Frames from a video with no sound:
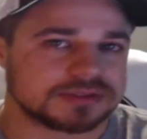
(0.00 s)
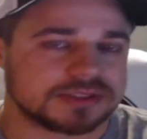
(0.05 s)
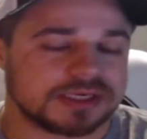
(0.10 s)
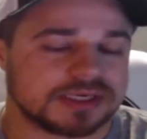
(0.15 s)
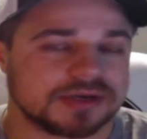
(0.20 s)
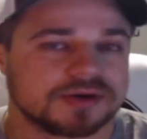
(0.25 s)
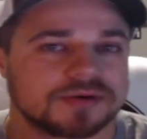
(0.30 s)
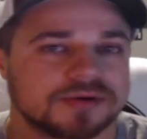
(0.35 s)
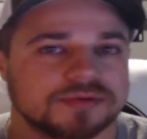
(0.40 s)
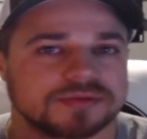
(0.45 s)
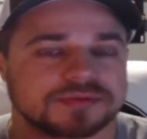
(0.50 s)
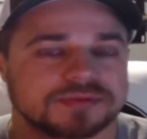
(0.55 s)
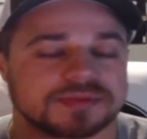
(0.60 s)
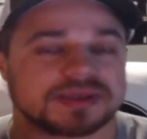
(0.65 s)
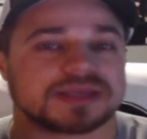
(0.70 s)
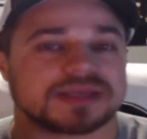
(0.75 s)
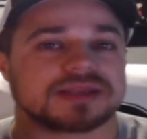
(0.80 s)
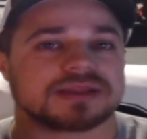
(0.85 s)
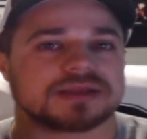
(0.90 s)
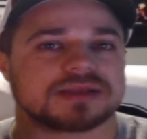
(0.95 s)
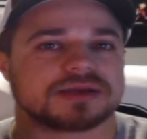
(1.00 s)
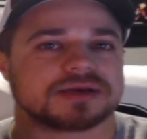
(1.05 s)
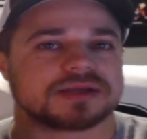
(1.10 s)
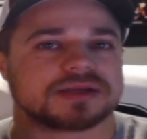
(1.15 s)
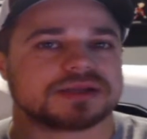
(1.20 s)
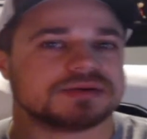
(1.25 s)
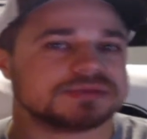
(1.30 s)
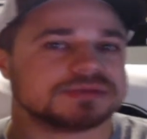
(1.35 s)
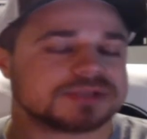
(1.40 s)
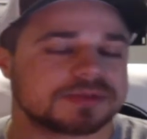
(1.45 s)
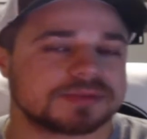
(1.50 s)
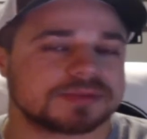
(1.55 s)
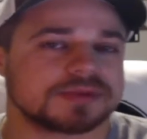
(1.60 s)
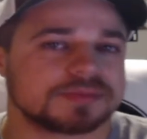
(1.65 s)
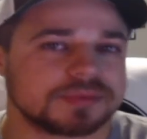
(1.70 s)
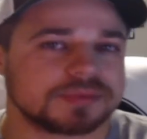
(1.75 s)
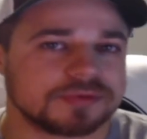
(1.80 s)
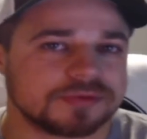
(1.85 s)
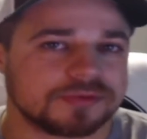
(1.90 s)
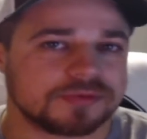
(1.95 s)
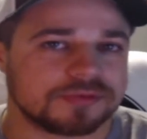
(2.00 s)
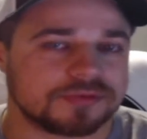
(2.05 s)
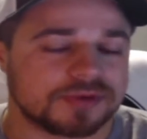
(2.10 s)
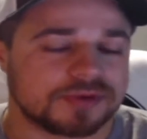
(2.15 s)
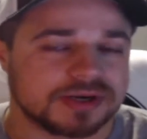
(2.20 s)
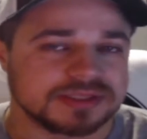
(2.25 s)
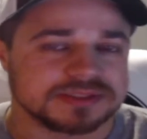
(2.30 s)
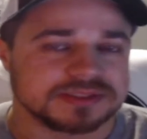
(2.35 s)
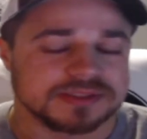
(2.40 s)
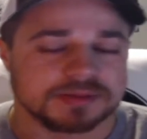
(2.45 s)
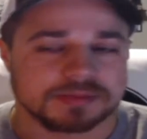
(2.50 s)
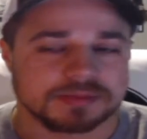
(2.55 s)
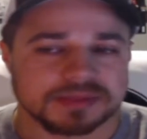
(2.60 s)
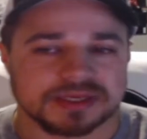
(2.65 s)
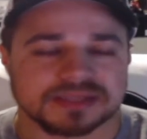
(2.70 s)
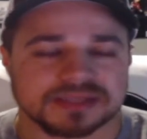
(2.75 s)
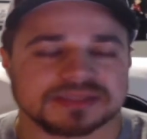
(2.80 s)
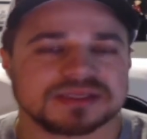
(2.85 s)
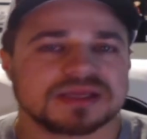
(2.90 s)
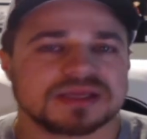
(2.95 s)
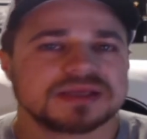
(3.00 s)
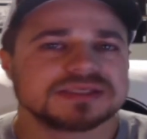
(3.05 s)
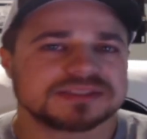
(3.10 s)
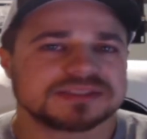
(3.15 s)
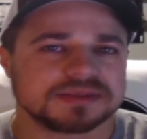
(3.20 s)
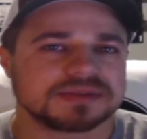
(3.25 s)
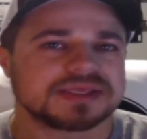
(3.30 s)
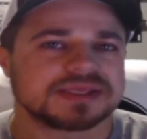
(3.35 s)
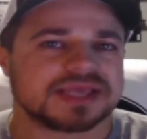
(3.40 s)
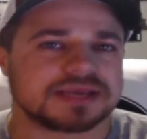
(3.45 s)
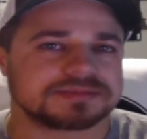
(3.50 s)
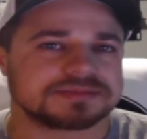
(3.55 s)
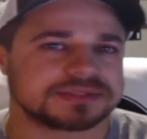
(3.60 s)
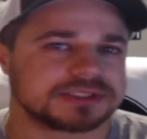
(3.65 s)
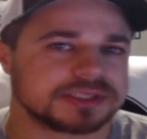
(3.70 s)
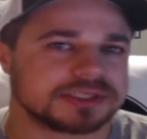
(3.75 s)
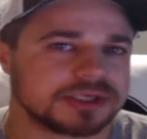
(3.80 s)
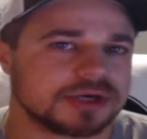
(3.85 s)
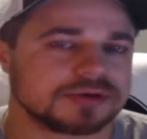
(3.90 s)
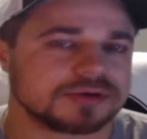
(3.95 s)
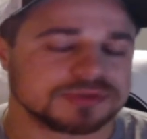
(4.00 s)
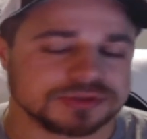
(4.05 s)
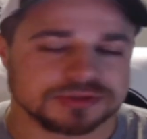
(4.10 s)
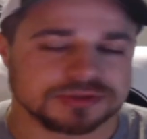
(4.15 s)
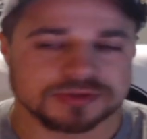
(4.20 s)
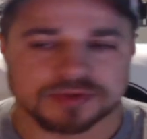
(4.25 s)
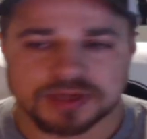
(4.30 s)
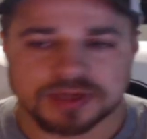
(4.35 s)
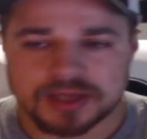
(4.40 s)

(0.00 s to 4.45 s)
and I know at the beginning of the year he was up in the booth with Ryan Zimmerman at some of the games he could go to.